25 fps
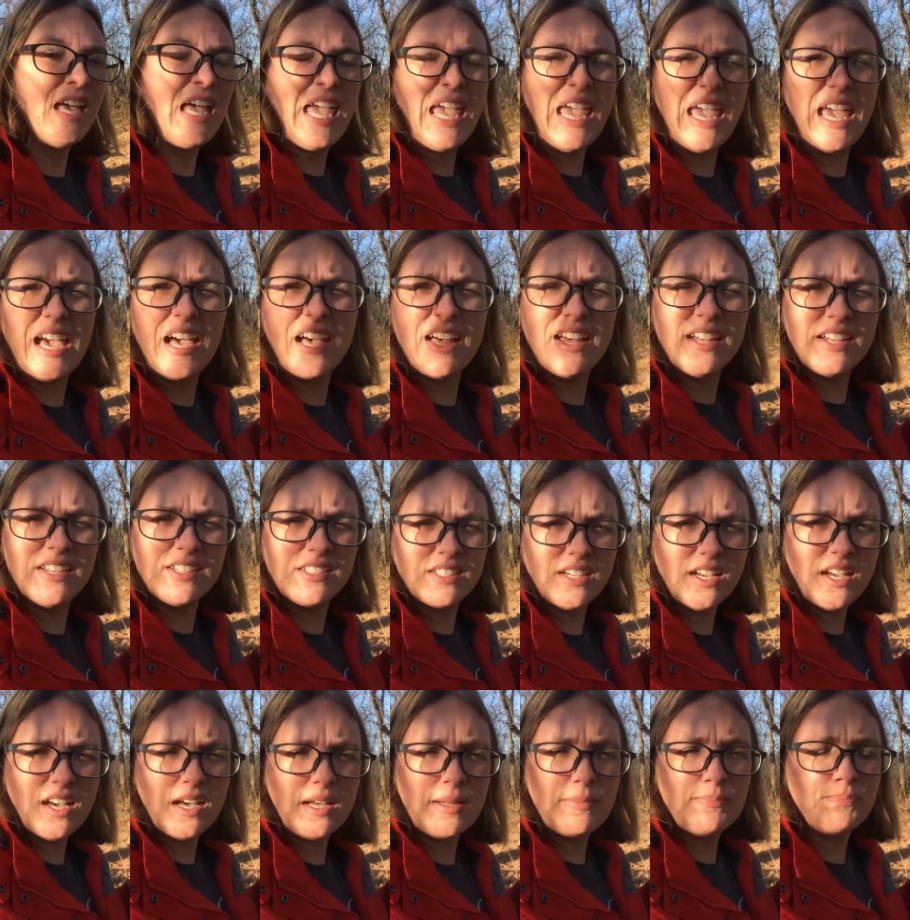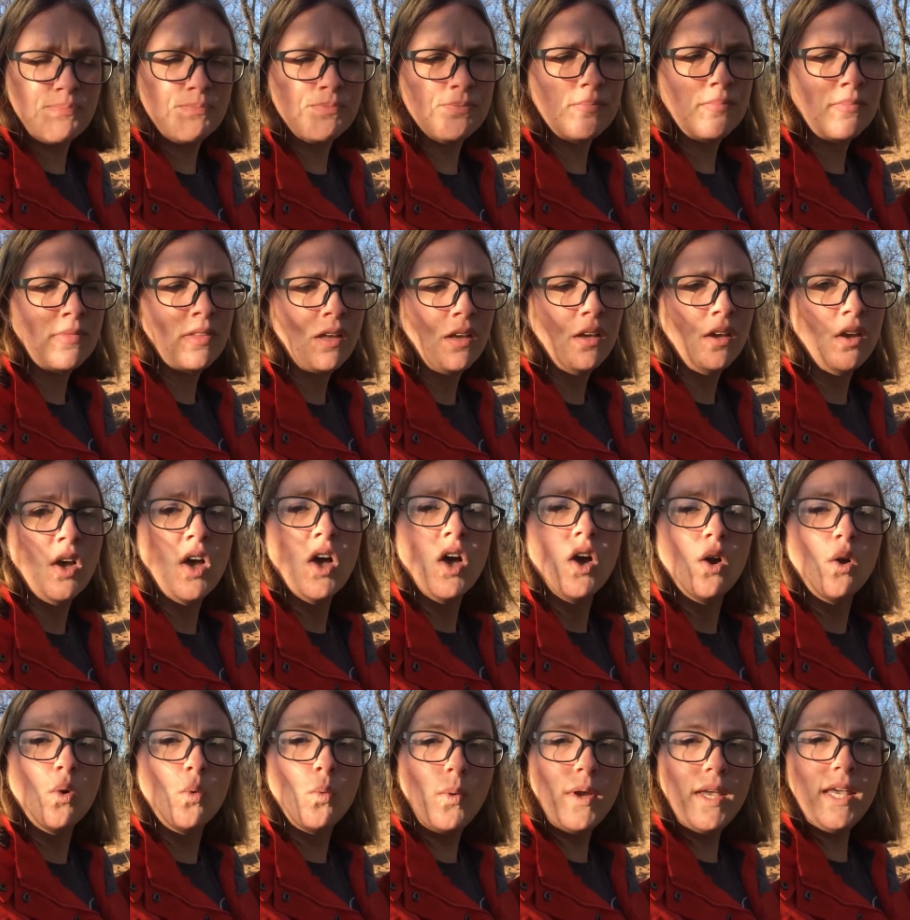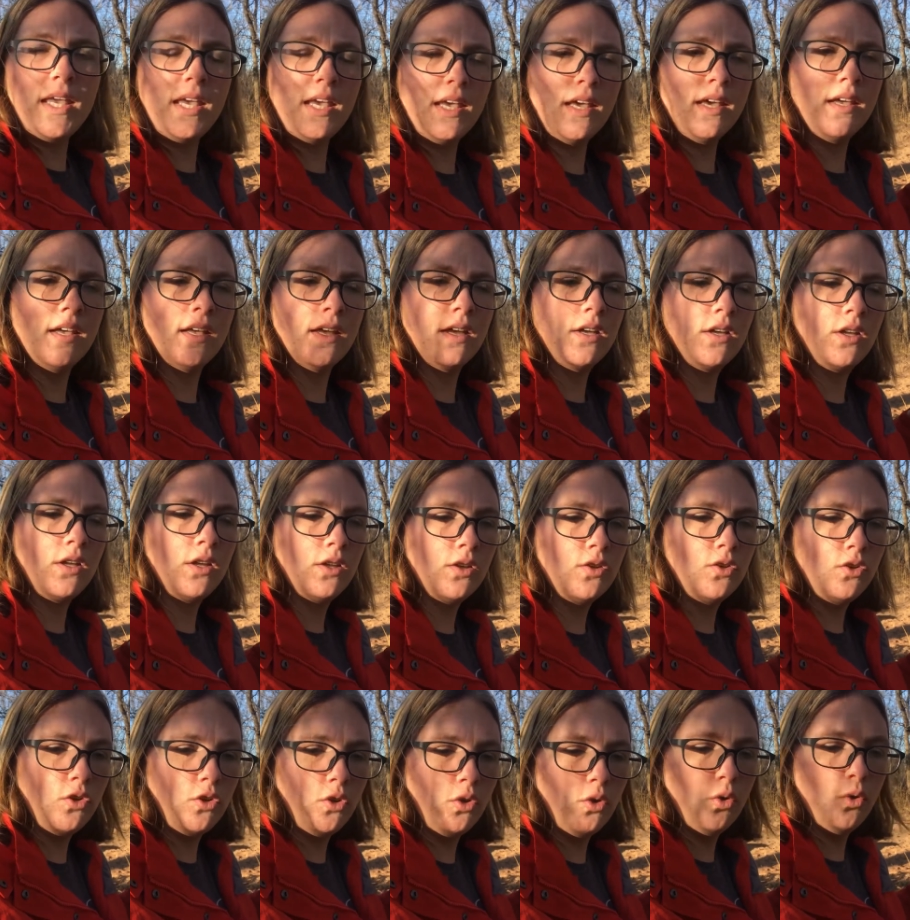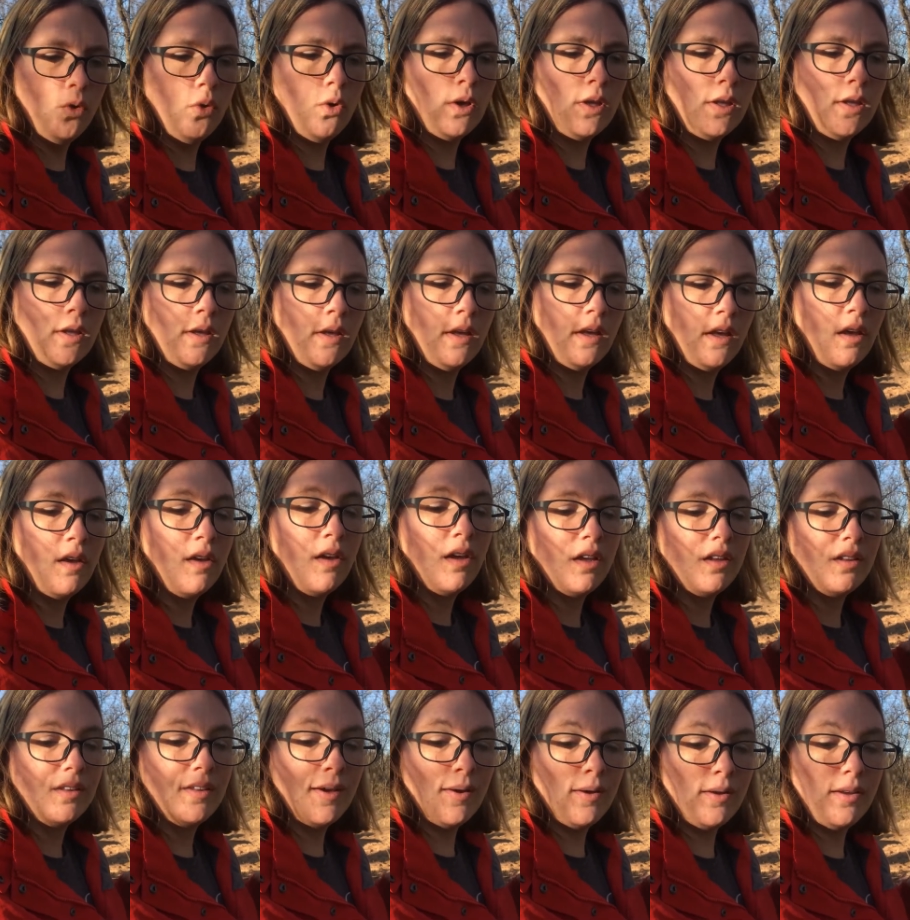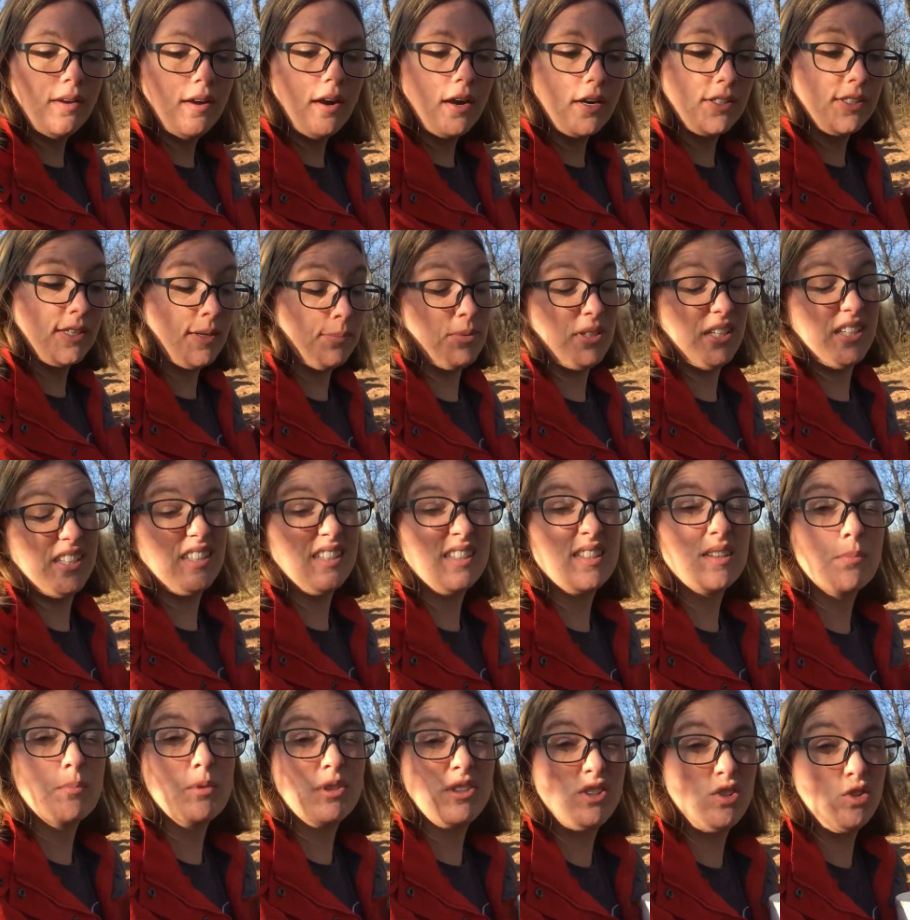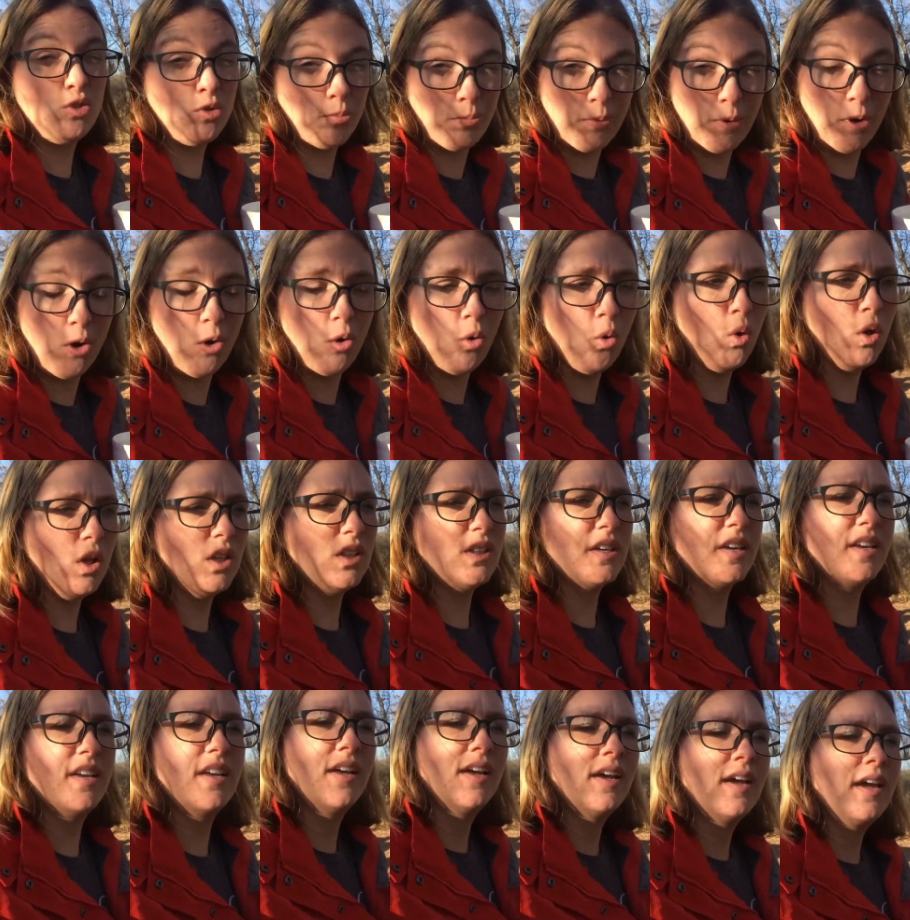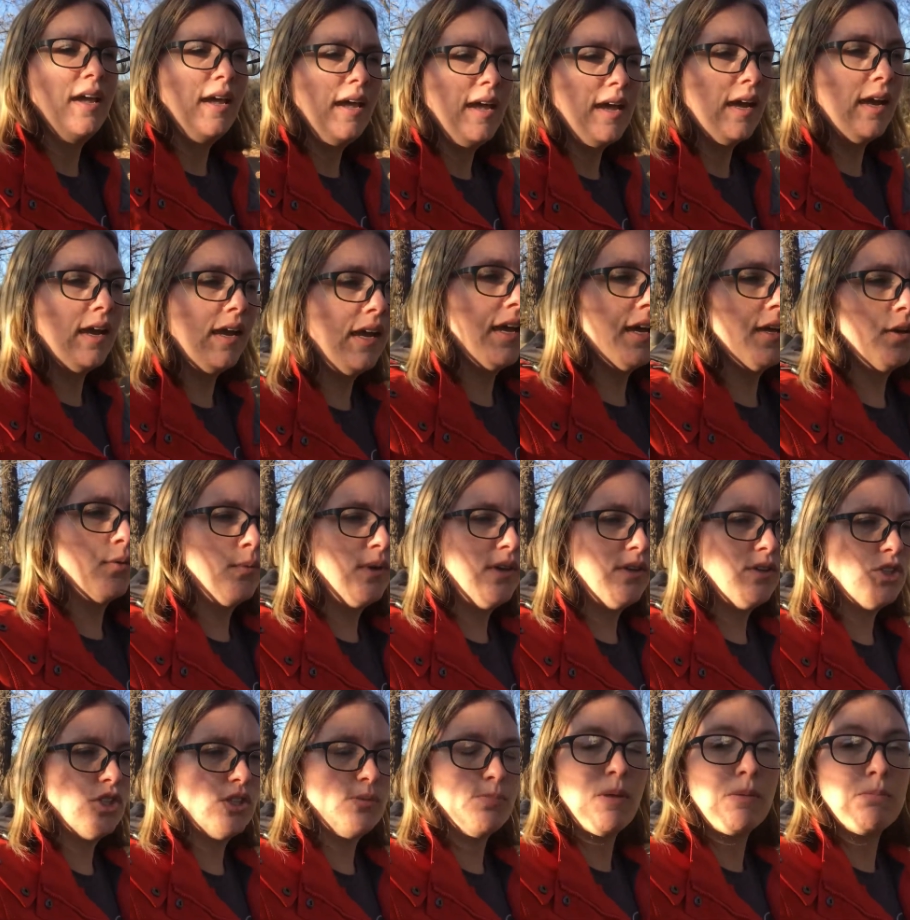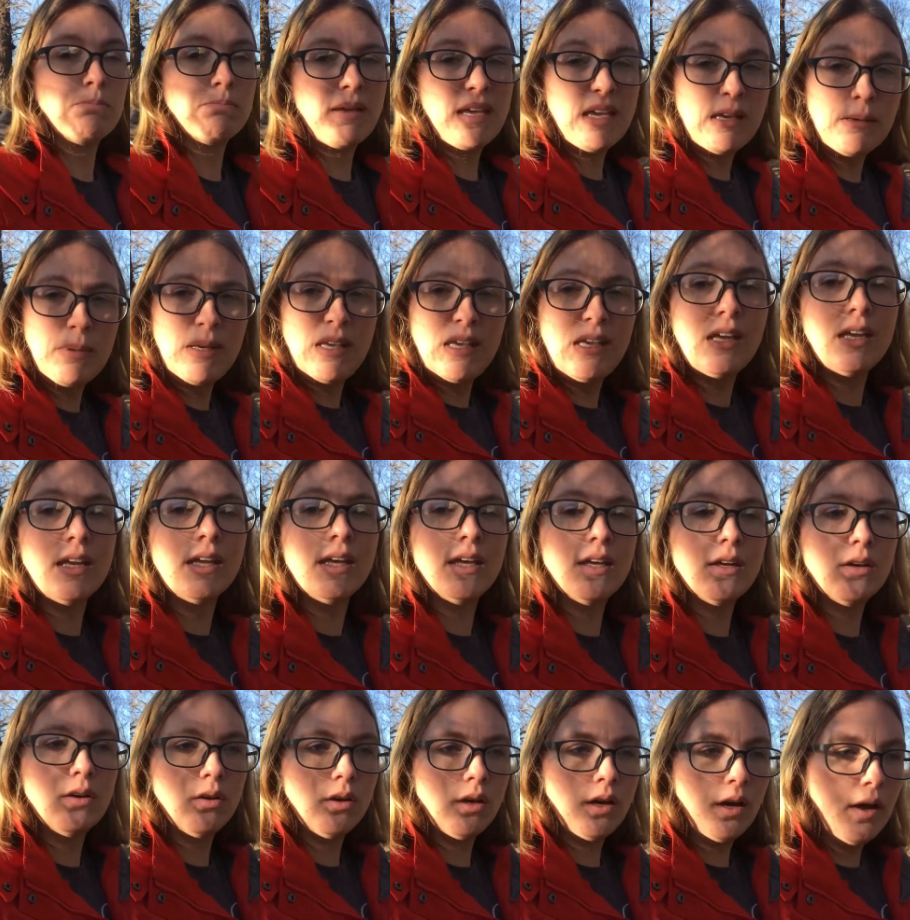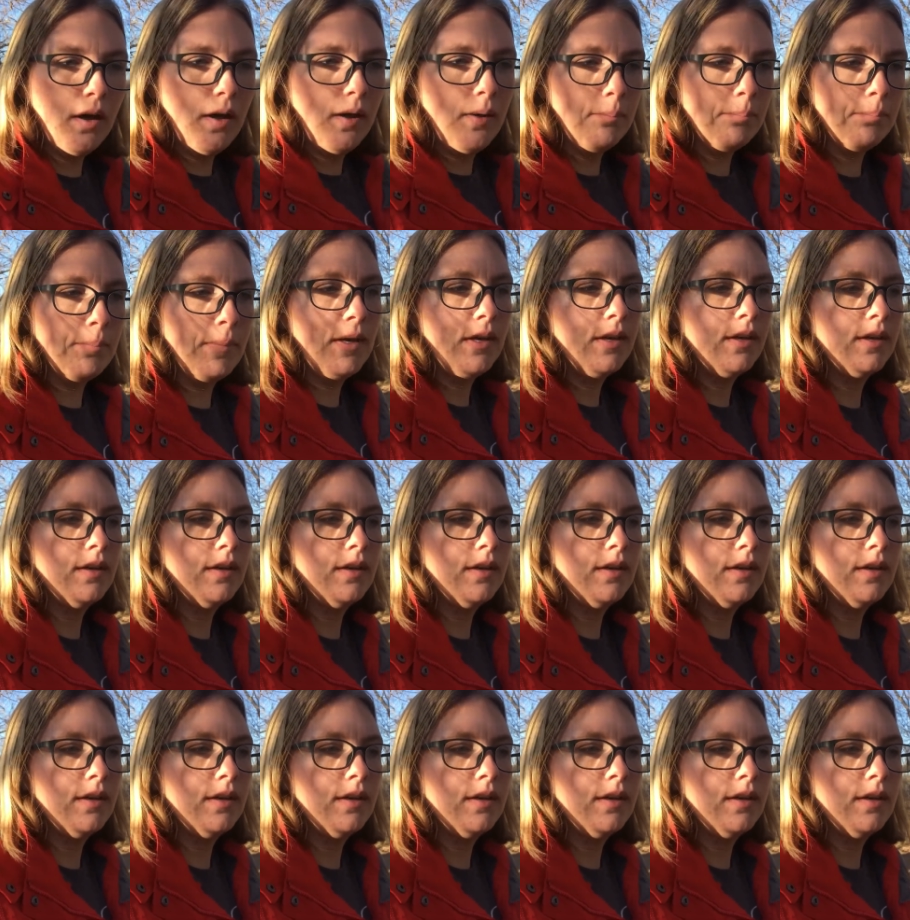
And um, we knew that our septic system was super old and we had just been babying it, um,